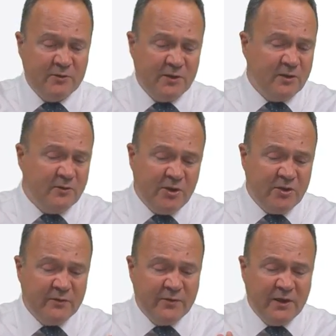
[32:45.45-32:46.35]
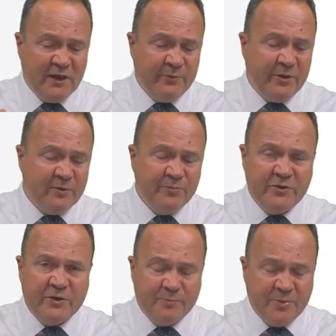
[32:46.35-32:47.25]
You could have, here we
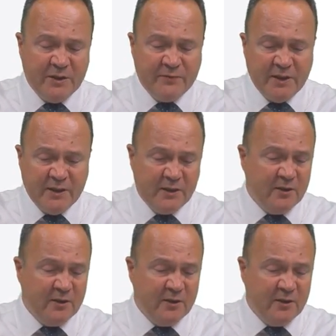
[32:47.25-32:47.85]
computed the PV.